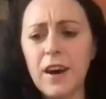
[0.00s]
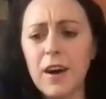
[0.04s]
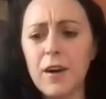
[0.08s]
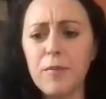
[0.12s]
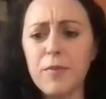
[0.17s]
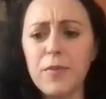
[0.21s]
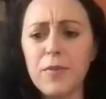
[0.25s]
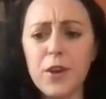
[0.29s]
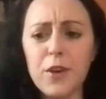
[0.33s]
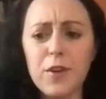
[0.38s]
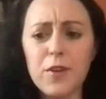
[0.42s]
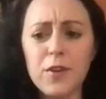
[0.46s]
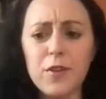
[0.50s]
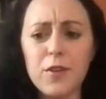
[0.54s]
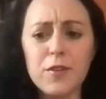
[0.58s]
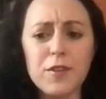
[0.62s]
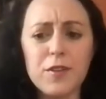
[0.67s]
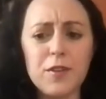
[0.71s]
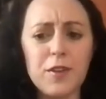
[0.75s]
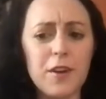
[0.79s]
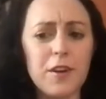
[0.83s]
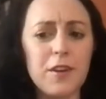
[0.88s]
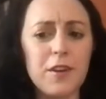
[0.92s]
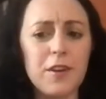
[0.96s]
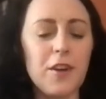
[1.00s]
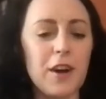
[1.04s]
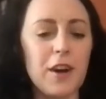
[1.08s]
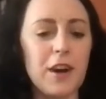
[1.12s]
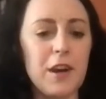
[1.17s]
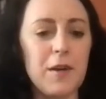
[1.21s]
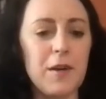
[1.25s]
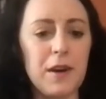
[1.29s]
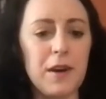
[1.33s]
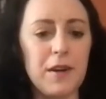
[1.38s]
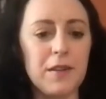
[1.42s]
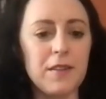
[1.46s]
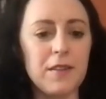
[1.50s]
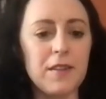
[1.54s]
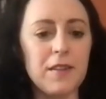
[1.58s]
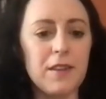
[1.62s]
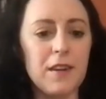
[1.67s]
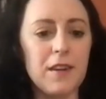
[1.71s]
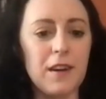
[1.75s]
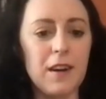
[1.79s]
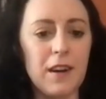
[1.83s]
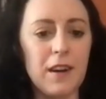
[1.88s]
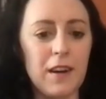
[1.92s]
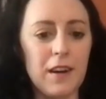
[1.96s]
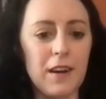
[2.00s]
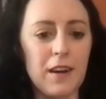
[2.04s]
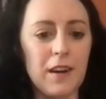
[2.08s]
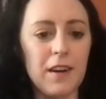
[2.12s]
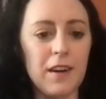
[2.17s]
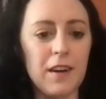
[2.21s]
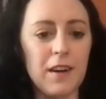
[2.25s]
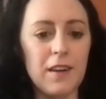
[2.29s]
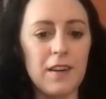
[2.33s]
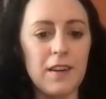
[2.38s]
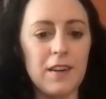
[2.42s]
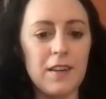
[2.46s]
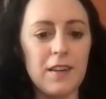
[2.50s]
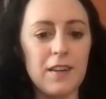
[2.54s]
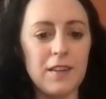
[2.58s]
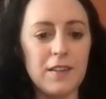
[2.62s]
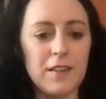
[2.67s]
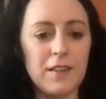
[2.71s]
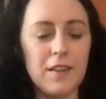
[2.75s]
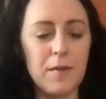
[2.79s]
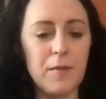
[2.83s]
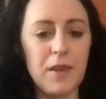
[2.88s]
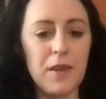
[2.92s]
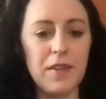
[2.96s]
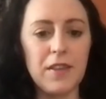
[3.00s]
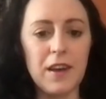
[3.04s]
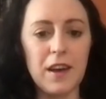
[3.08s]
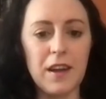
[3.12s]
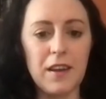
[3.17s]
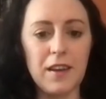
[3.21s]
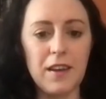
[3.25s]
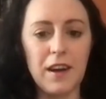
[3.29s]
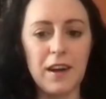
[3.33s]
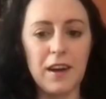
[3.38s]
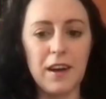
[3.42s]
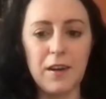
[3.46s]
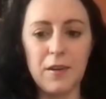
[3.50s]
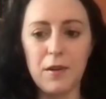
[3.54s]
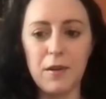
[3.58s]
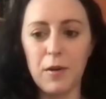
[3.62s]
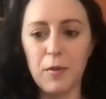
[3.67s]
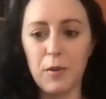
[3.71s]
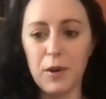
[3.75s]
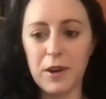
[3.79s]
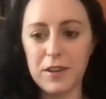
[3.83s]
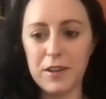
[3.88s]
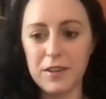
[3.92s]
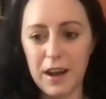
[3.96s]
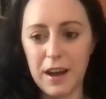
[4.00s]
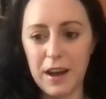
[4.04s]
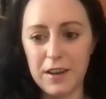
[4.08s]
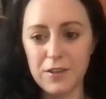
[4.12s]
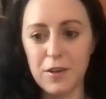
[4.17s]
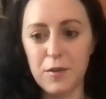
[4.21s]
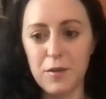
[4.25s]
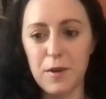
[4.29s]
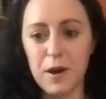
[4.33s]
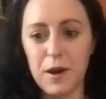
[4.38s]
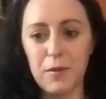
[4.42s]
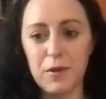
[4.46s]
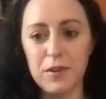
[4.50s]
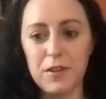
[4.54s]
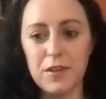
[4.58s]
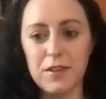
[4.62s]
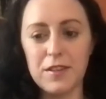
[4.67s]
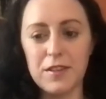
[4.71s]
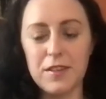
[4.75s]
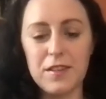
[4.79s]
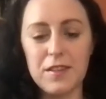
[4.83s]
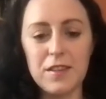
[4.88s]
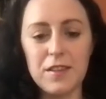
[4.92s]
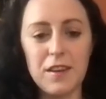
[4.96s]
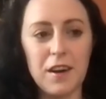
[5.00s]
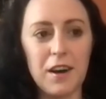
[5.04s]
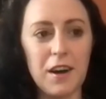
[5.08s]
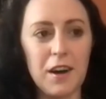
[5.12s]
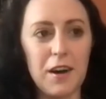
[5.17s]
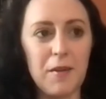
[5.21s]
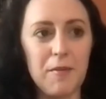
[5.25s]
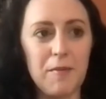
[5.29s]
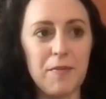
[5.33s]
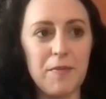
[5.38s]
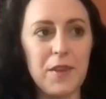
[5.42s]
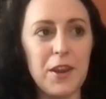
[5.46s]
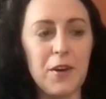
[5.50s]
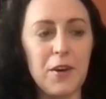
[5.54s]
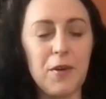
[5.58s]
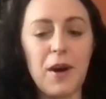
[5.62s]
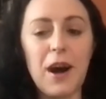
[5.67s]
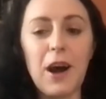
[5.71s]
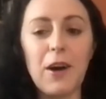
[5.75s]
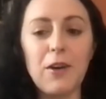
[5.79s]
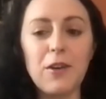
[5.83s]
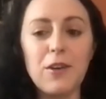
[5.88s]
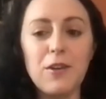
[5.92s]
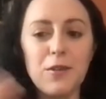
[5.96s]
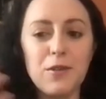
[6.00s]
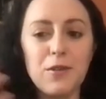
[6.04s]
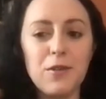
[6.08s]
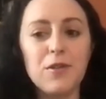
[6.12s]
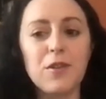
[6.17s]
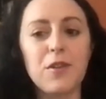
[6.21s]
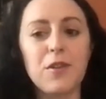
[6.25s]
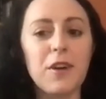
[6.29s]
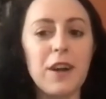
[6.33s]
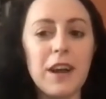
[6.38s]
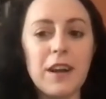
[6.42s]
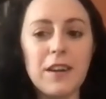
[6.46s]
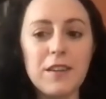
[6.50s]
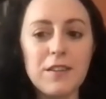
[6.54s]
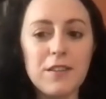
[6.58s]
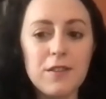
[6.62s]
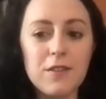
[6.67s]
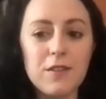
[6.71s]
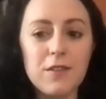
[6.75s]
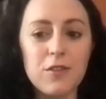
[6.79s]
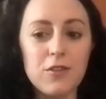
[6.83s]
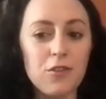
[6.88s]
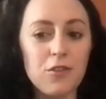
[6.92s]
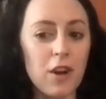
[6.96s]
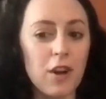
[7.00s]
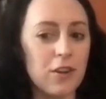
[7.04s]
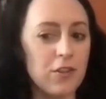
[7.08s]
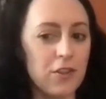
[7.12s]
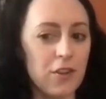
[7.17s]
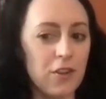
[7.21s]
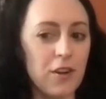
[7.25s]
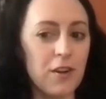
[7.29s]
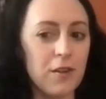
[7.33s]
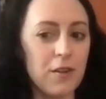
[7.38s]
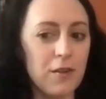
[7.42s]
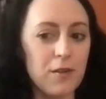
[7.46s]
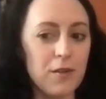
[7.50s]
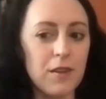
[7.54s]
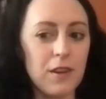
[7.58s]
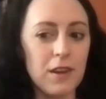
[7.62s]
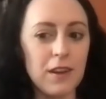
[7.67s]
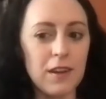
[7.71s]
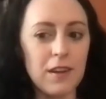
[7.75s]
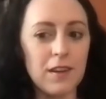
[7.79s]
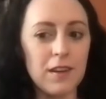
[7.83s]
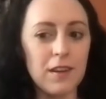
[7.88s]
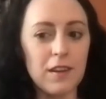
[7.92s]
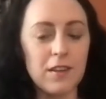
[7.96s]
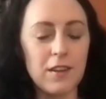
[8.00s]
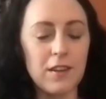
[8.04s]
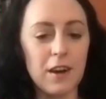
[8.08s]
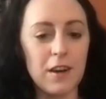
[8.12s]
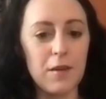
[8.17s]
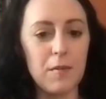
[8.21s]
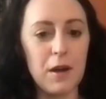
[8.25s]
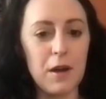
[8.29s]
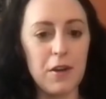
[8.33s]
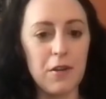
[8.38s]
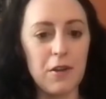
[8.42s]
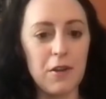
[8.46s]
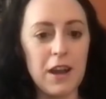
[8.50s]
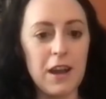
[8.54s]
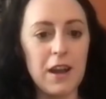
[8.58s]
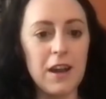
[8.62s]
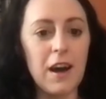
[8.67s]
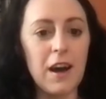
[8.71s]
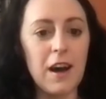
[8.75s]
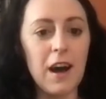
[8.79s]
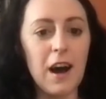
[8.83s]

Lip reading: You started talking about something that I wanted to ask you about, which is, how you create structure in a documentary.